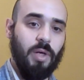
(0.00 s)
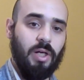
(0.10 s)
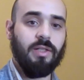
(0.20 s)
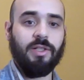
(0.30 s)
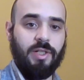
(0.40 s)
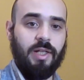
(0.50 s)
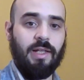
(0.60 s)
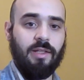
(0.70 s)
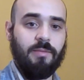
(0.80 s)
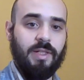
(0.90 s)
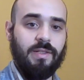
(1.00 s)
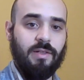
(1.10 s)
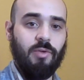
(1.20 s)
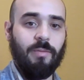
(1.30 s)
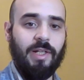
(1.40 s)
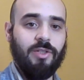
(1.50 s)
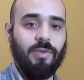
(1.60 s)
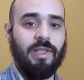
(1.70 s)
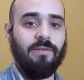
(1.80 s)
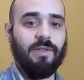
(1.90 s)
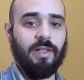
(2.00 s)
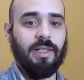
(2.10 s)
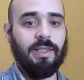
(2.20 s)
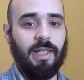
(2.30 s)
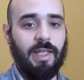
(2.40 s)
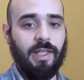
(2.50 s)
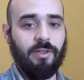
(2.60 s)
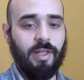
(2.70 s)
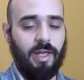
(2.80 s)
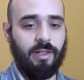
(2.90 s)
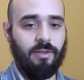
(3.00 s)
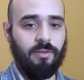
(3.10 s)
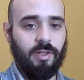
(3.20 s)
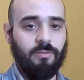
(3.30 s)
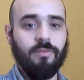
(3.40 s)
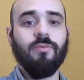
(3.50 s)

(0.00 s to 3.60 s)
polishing elements that we might do in the very later category,